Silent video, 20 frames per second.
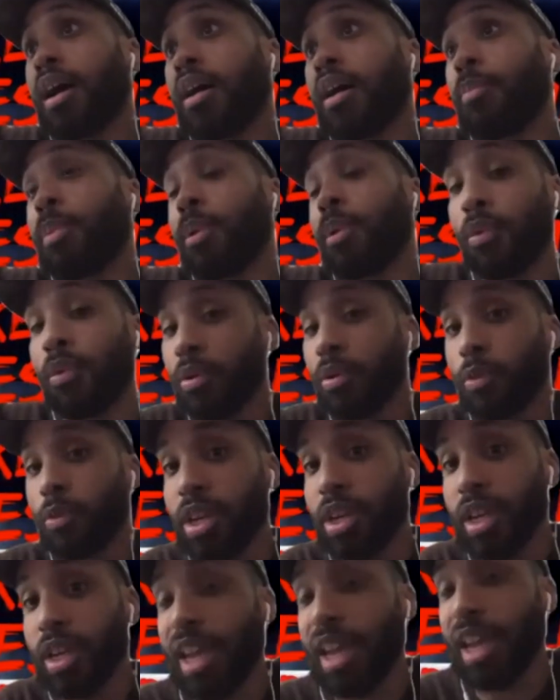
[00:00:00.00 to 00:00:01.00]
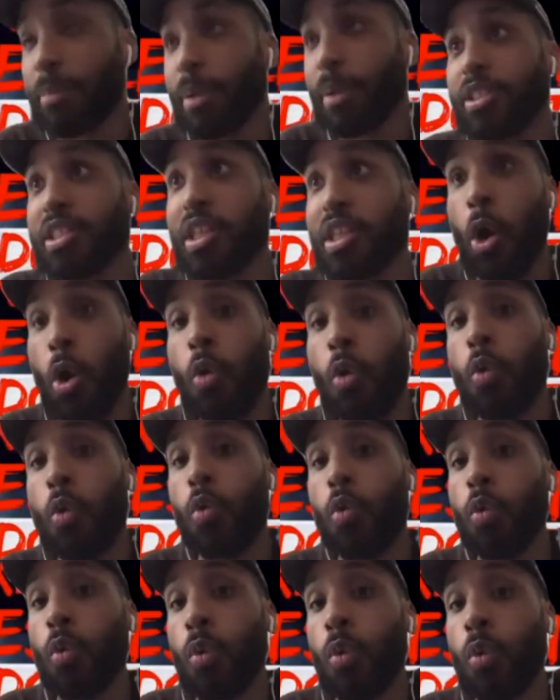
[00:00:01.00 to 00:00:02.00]
but when Rhea came, I was like, oh,
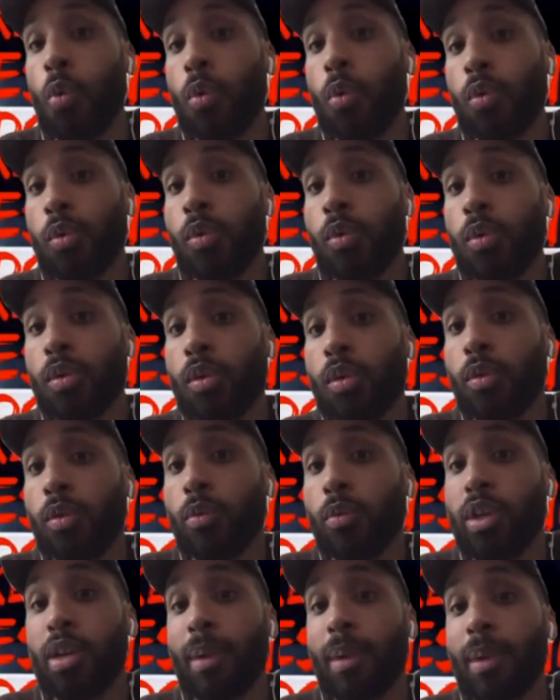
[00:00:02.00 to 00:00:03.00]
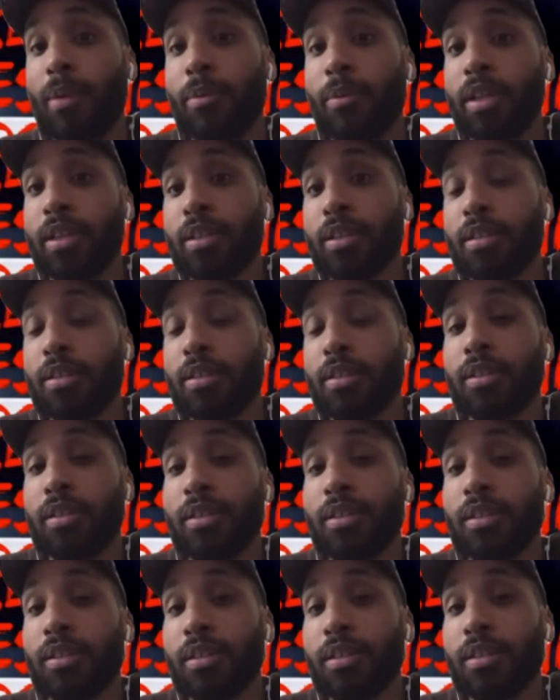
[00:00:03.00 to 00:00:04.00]
Rhea might win.
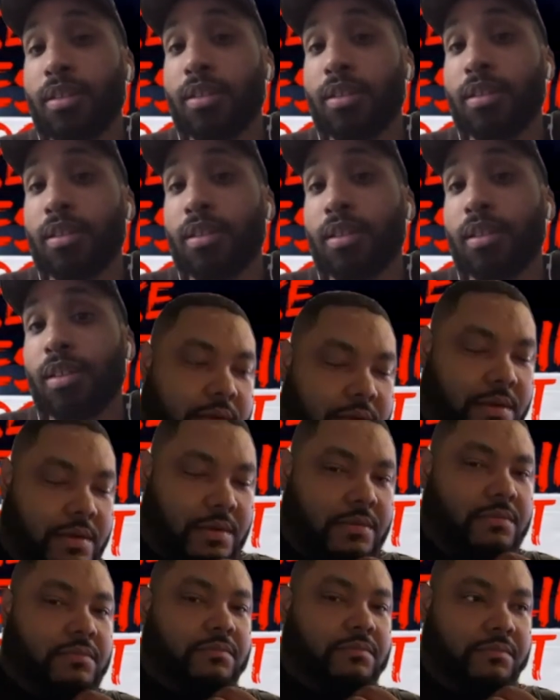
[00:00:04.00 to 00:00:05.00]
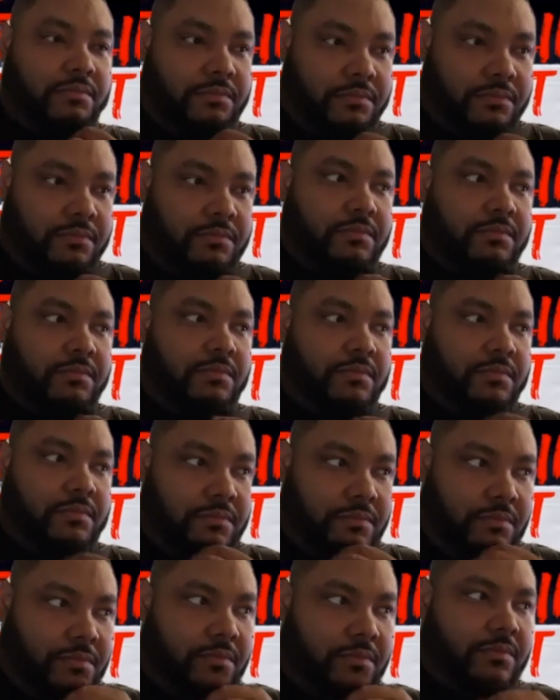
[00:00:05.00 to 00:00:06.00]
Yeah, because I wasn't I wasn't
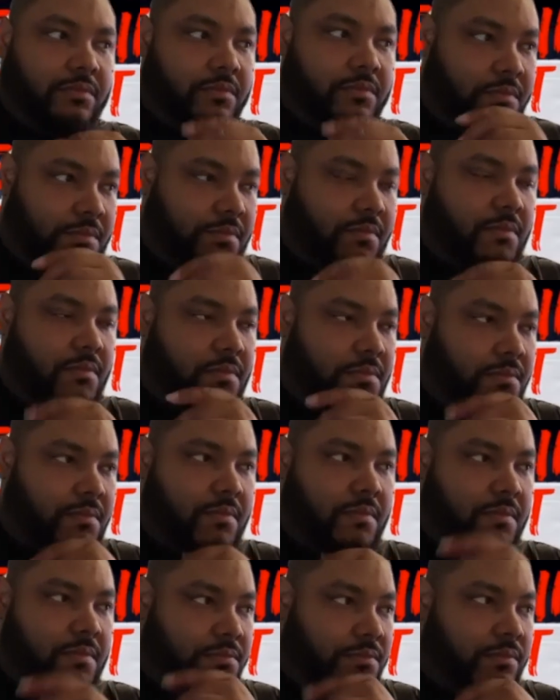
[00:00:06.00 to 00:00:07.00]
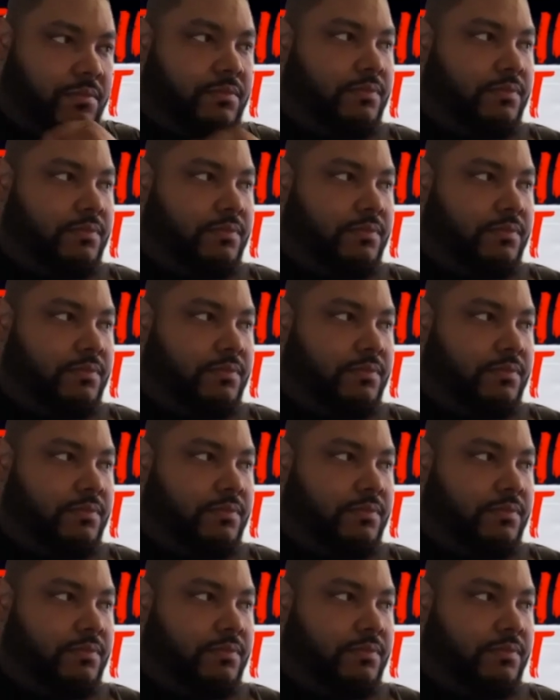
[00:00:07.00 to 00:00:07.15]
sure completely if she was going to be in